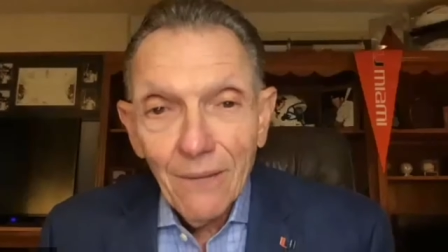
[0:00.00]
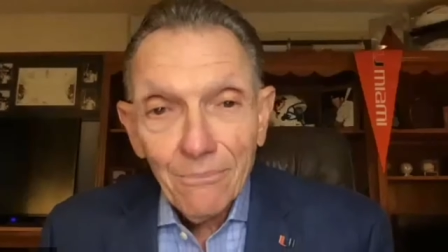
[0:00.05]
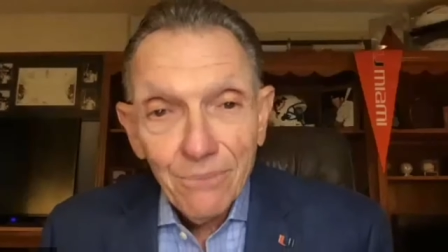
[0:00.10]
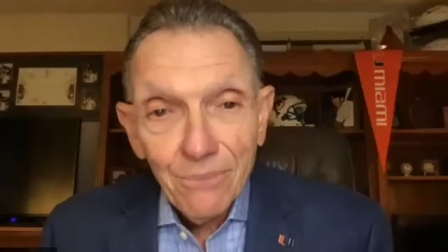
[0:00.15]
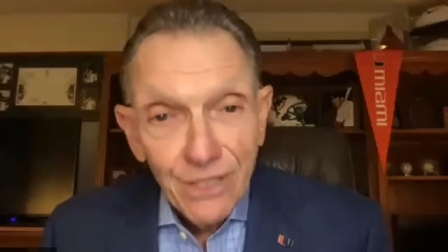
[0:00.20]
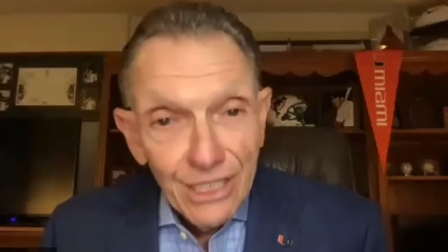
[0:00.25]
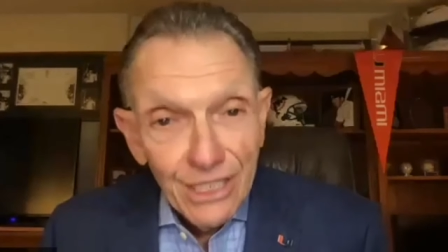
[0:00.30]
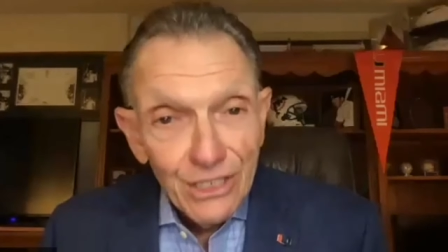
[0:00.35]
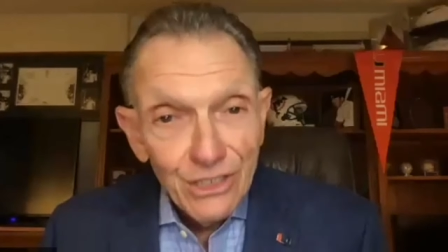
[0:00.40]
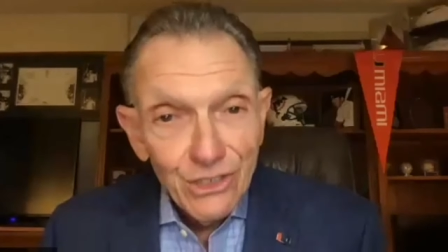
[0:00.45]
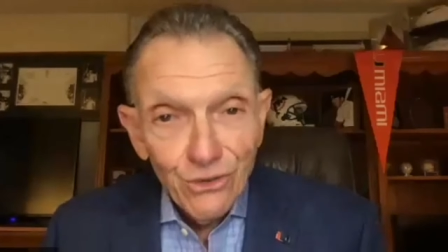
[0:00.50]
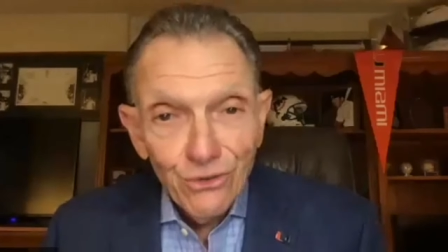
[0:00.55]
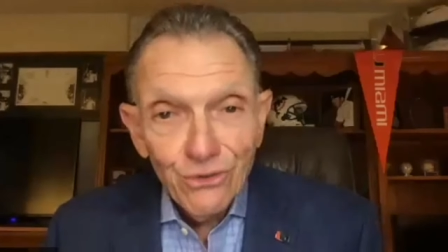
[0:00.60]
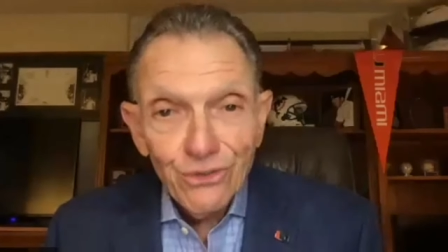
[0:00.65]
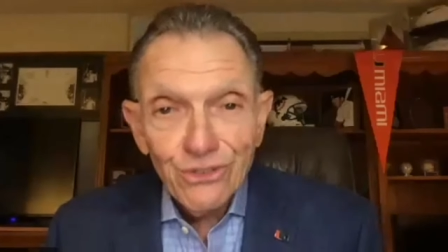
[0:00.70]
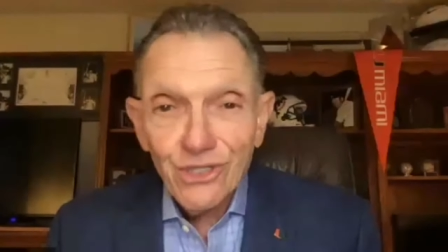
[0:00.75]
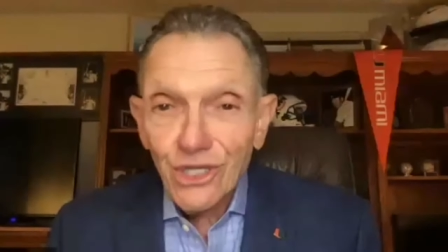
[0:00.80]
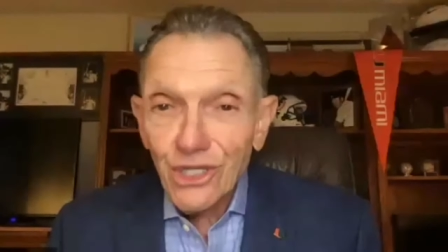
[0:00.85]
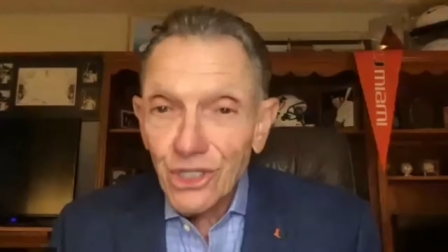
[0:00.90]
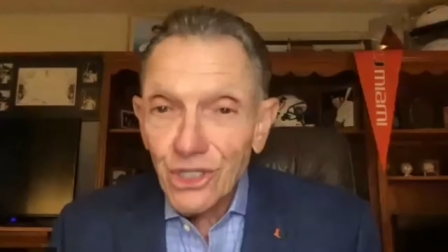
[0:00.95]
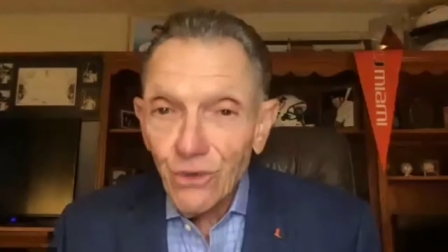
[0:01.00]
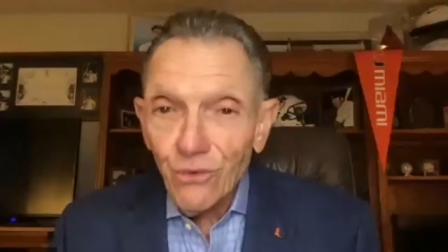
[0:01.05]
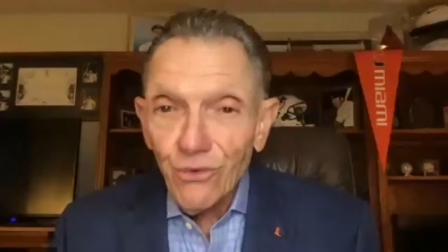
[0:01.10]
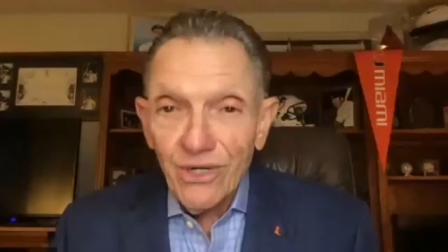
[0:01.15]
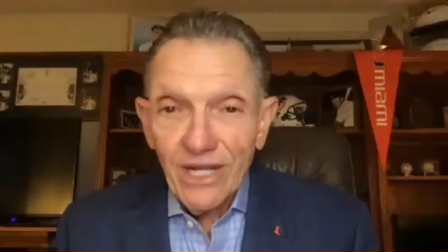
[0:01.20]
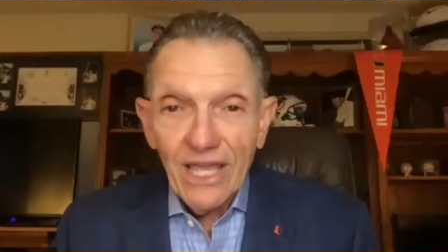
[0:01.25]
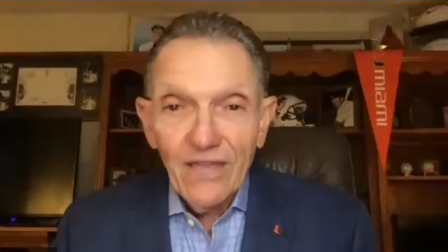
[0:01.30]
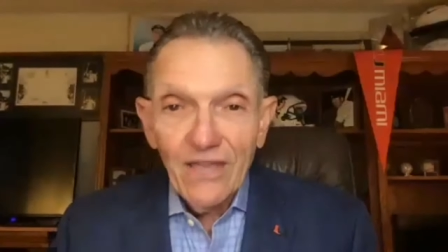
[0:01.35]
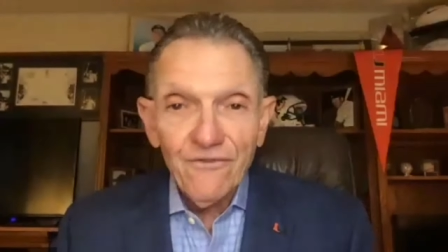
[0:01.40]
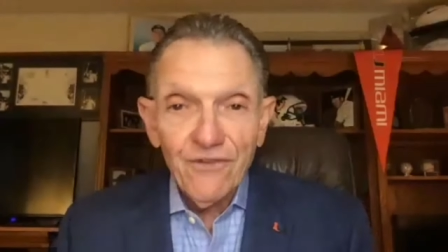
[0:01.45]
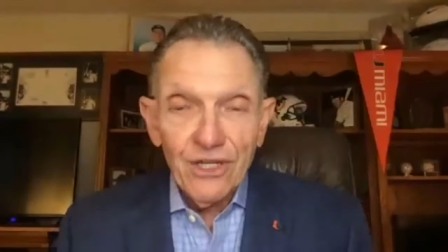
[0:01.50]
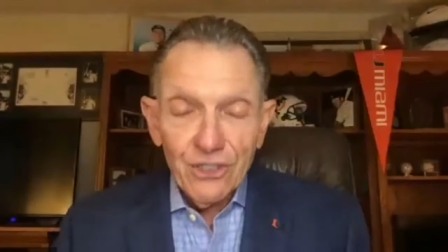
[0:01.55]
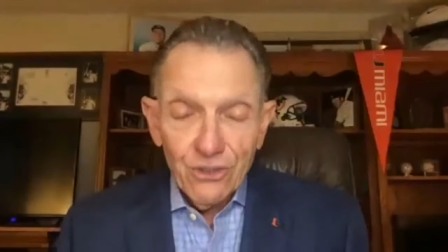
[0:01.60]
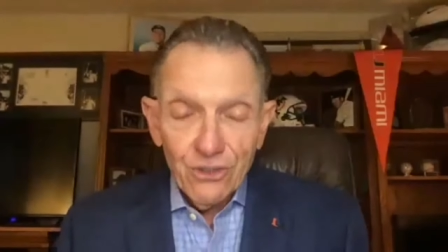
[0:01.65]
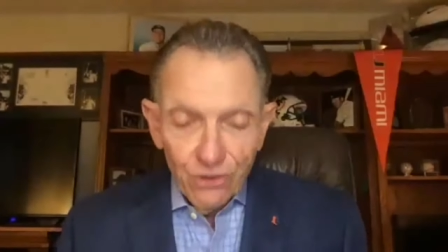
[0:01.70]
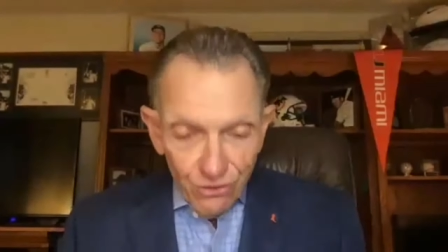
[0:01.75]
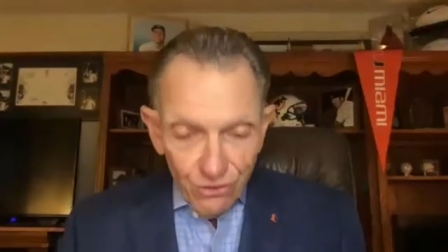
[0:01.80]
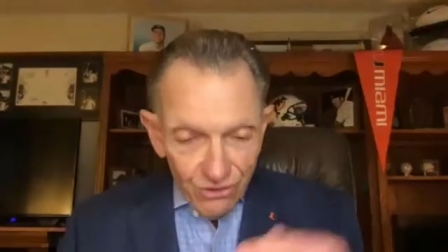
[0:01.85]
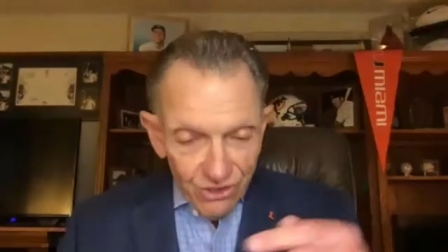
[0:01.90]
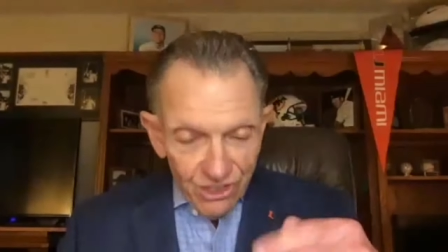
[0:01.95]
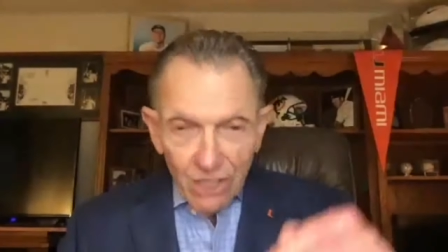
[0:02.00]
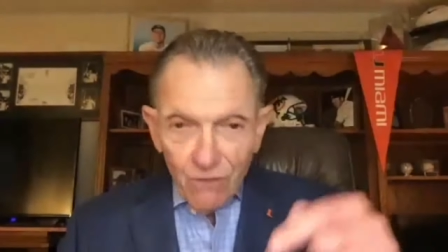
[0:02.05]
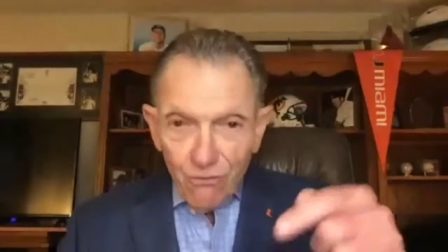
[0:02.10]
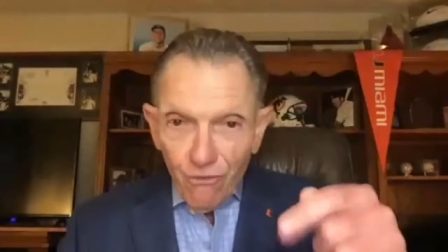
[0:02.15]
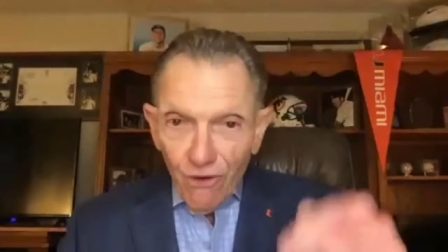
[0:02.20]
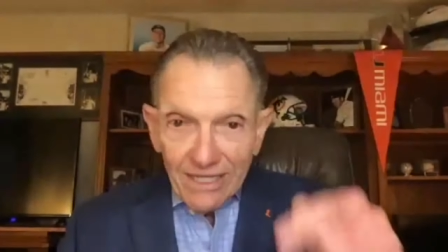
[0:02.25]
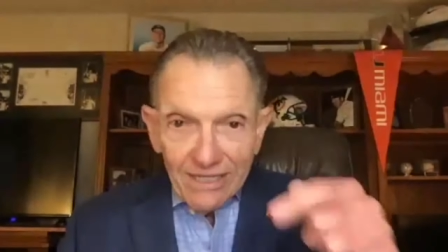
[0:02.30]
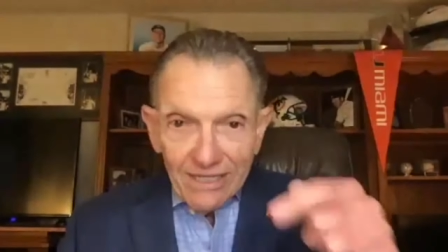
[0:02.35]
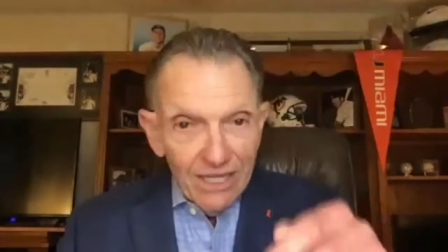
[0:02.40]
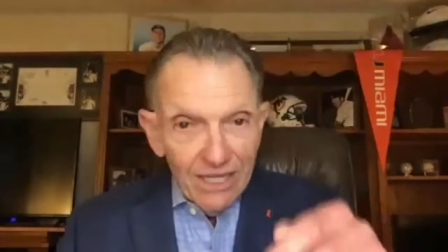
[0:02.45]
Please use the Q&A feature. You see it right